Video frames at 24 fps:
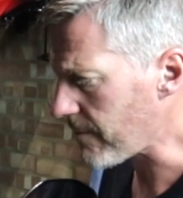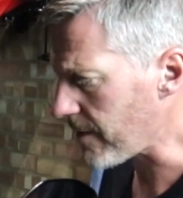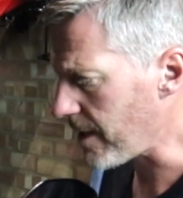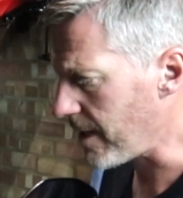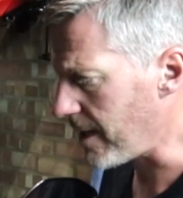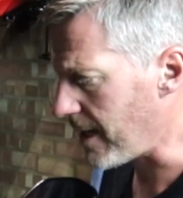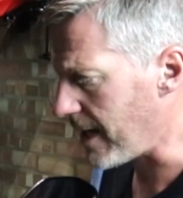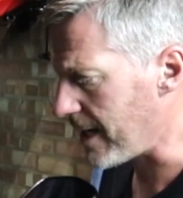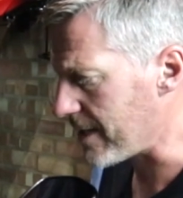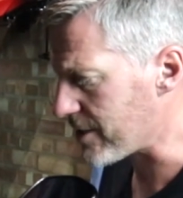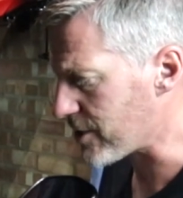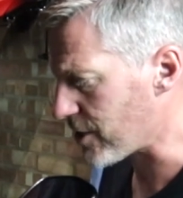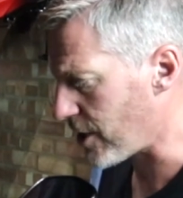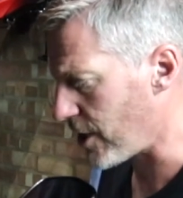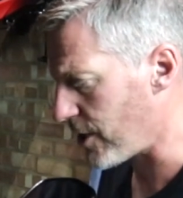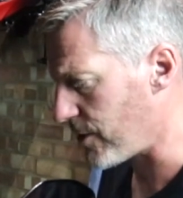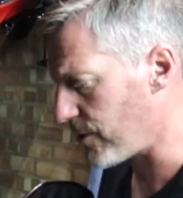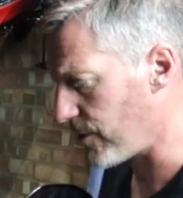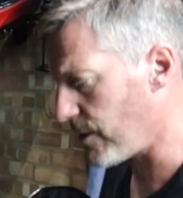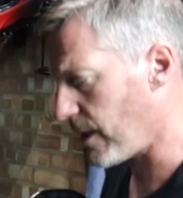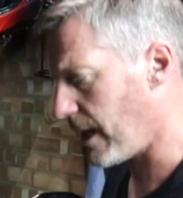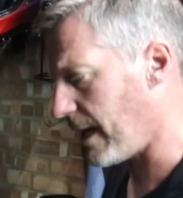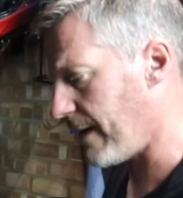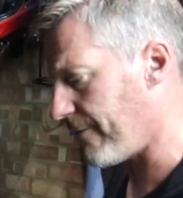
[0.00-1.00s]

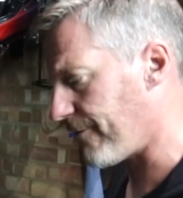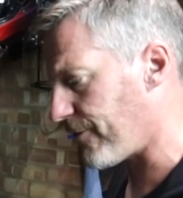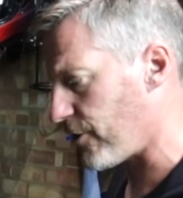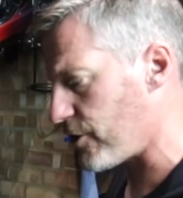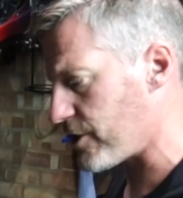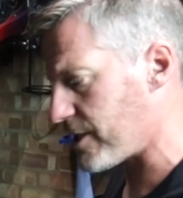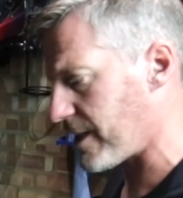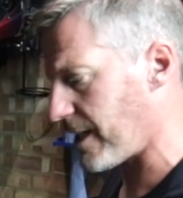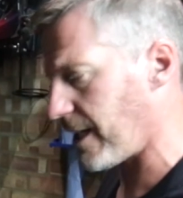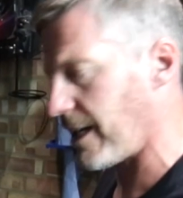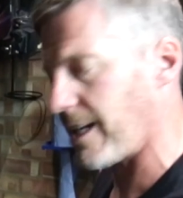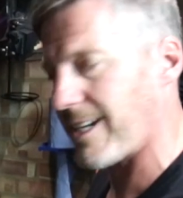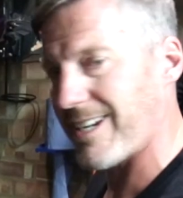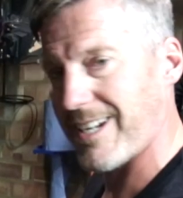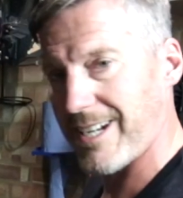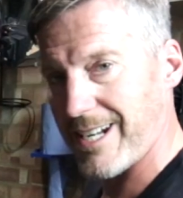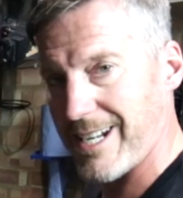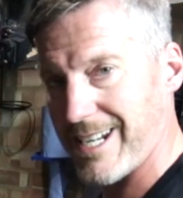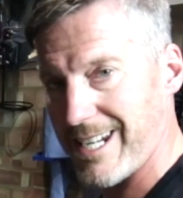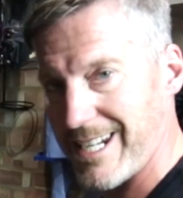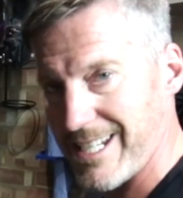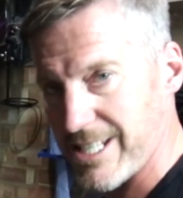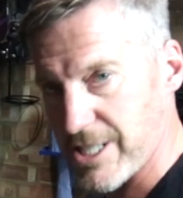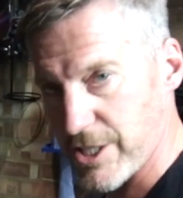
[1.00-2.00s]
First thing you're going to
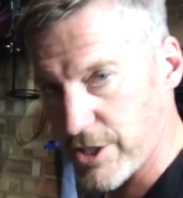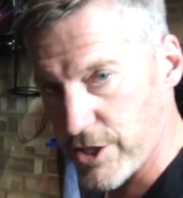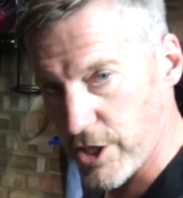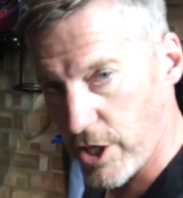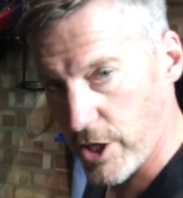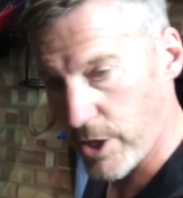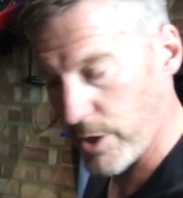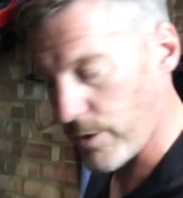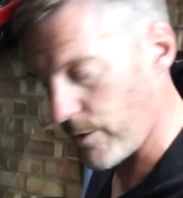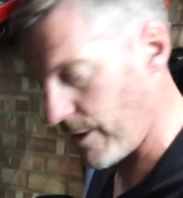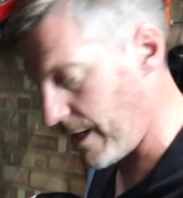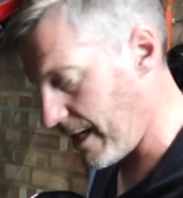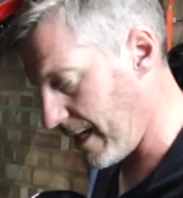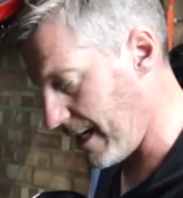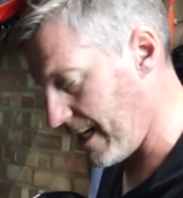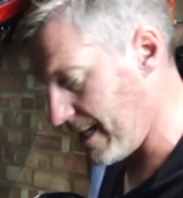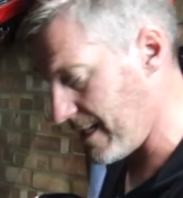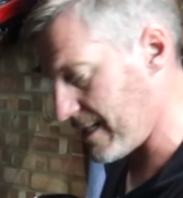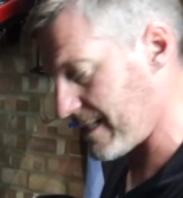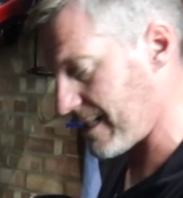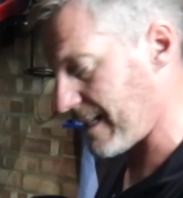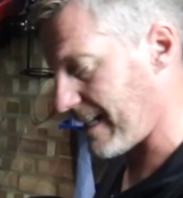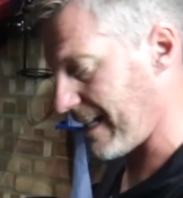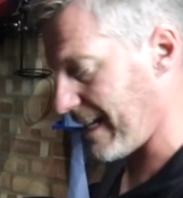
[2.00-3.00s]
need to do
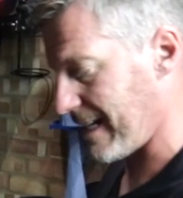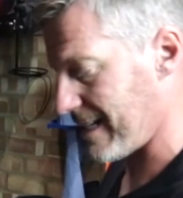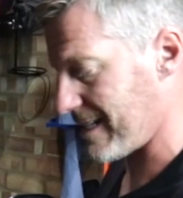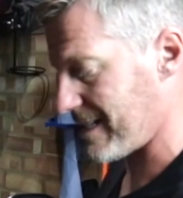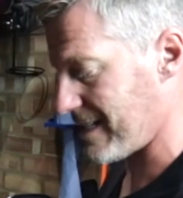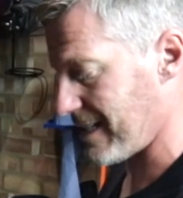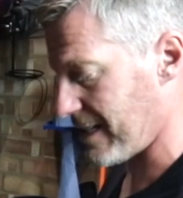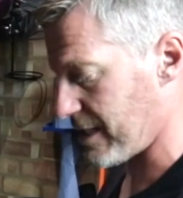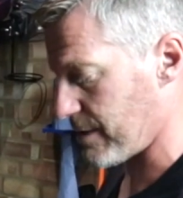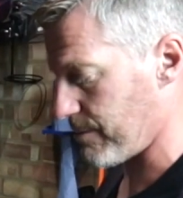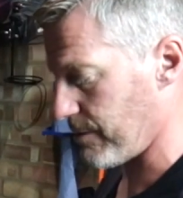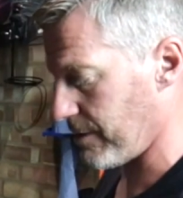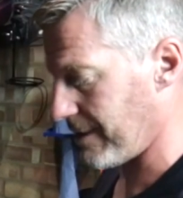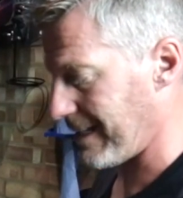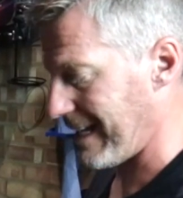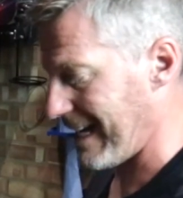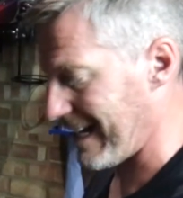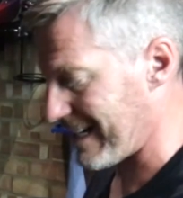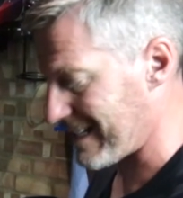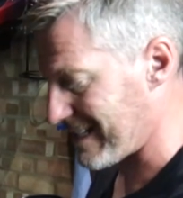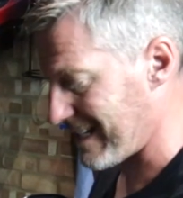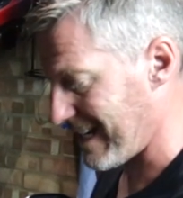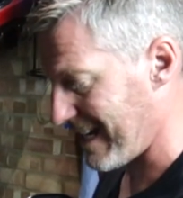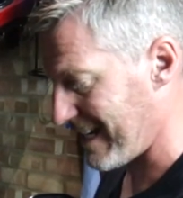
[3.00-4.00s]
is get a 6mm
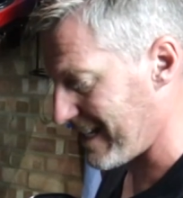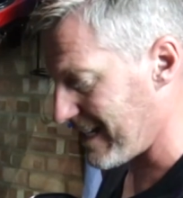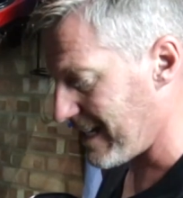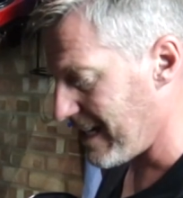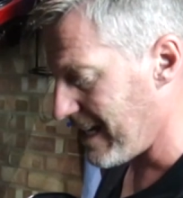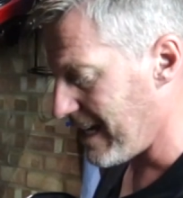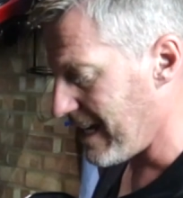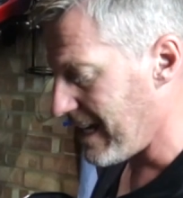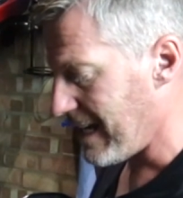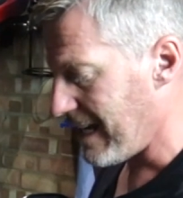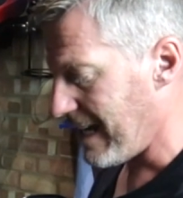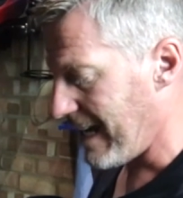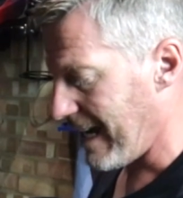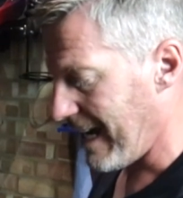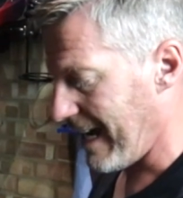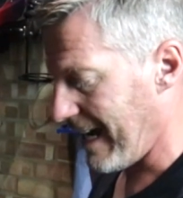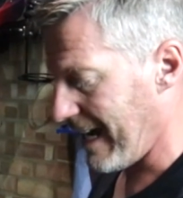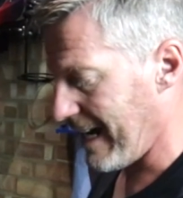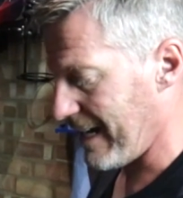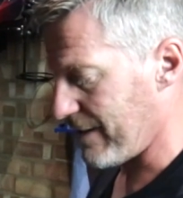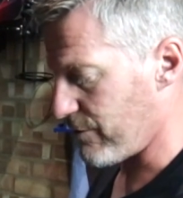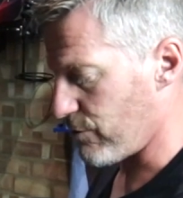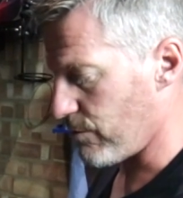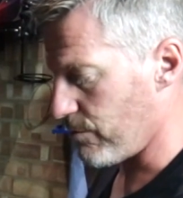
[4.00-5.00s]
hex head
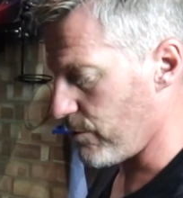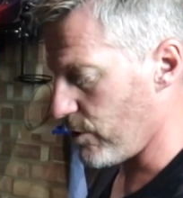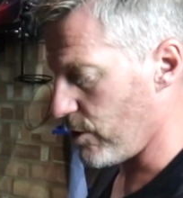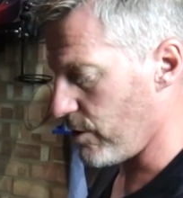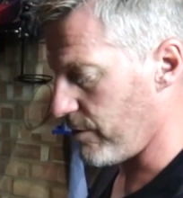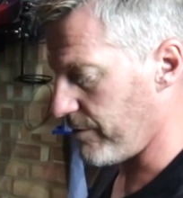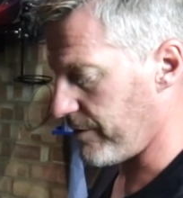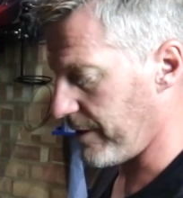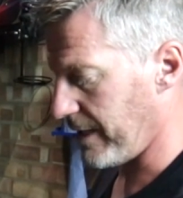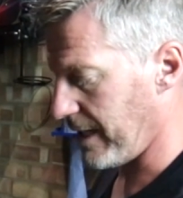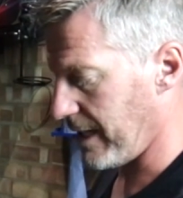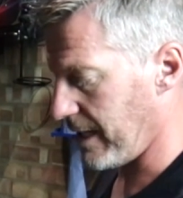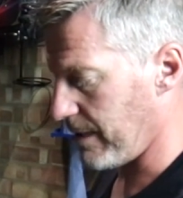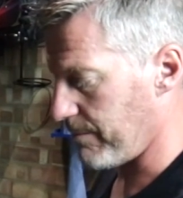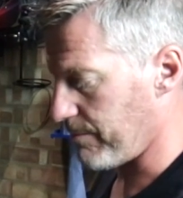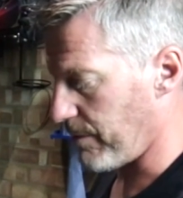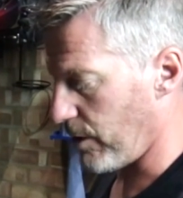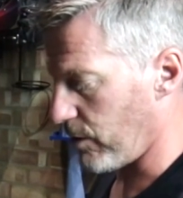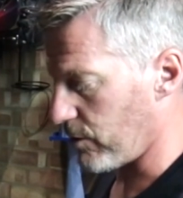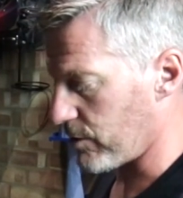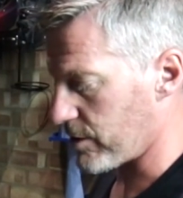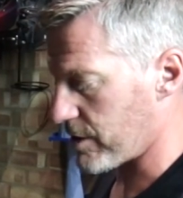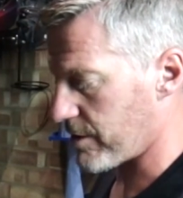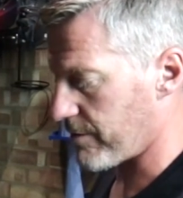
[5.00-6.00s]
and remove the
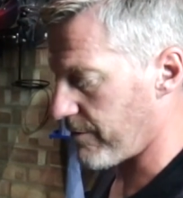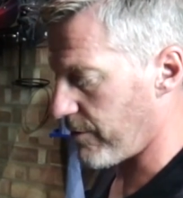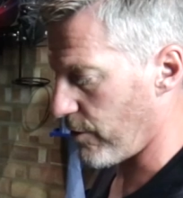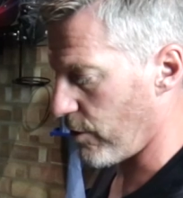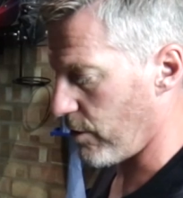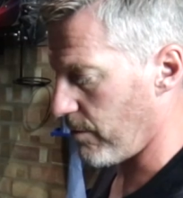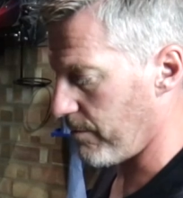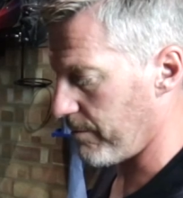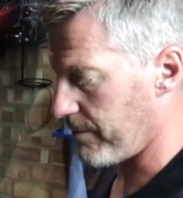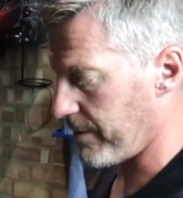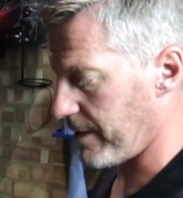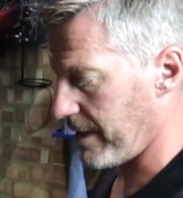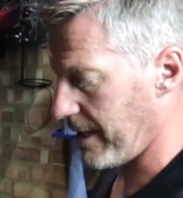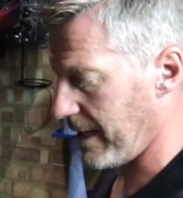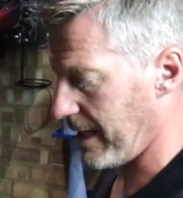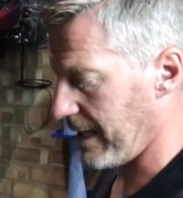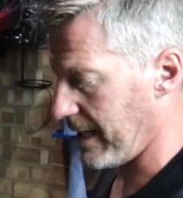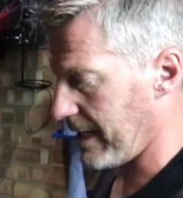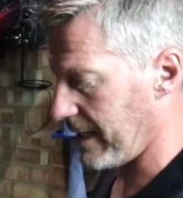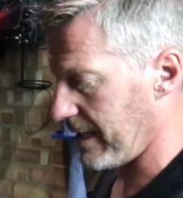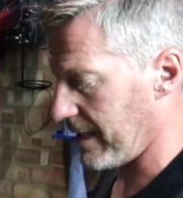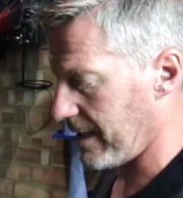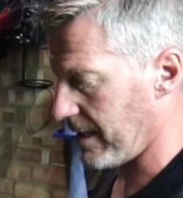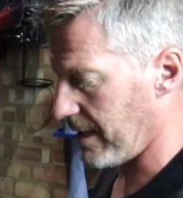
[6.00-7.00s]
bolts from
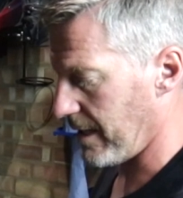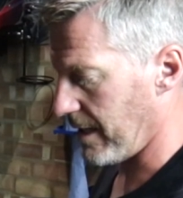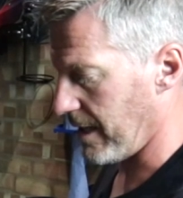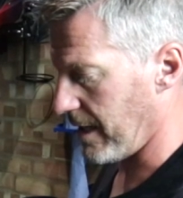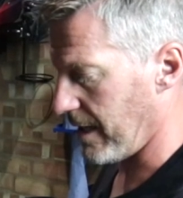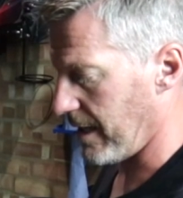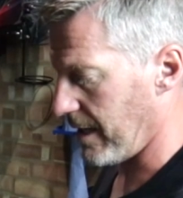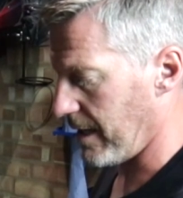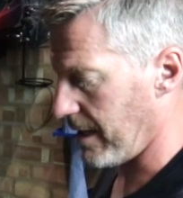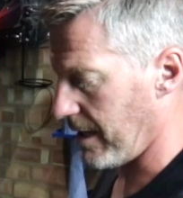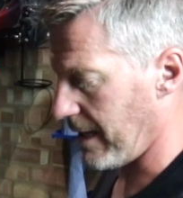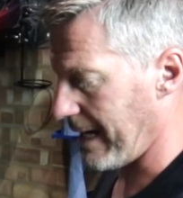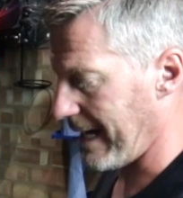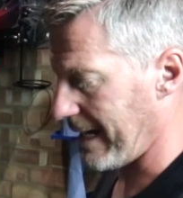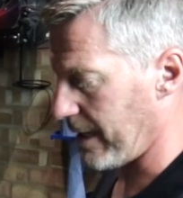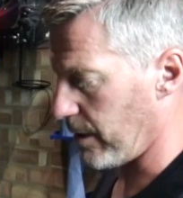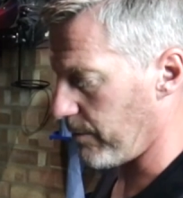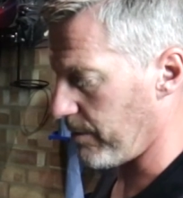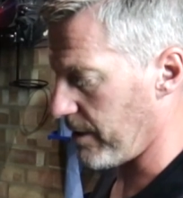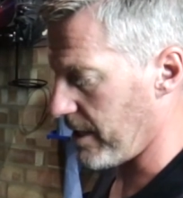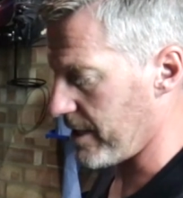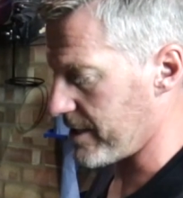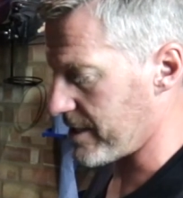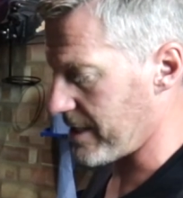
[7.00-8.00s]
the
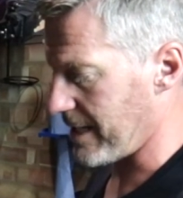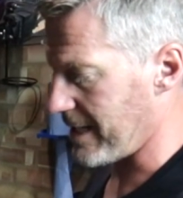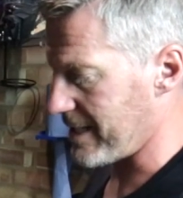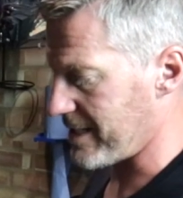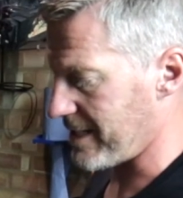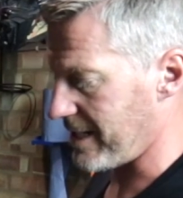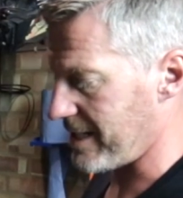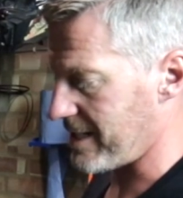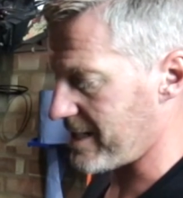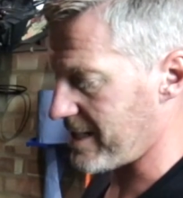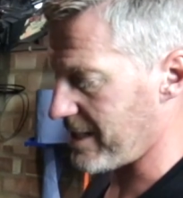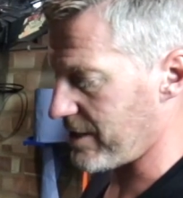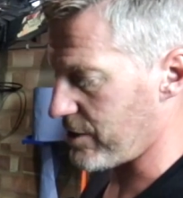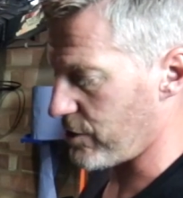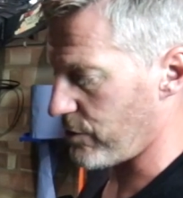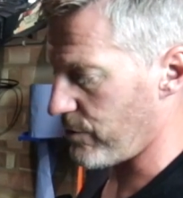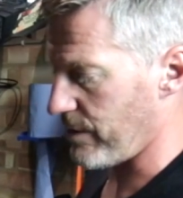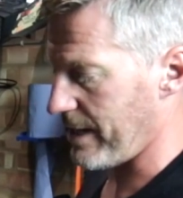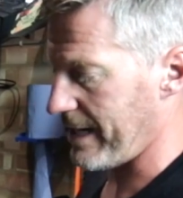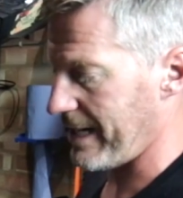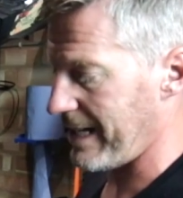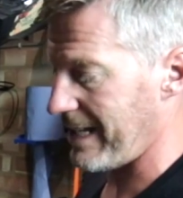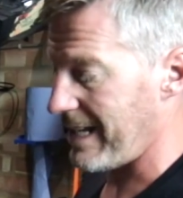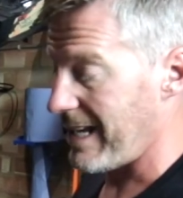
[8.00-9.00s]
handlebars as they sit
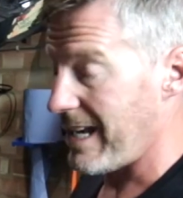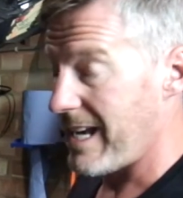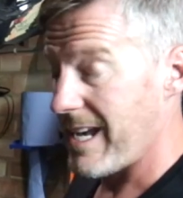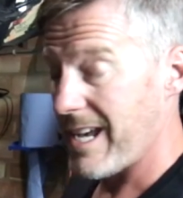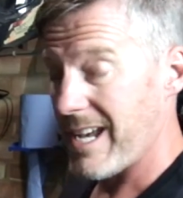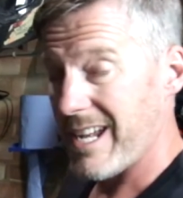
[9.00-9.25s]
already.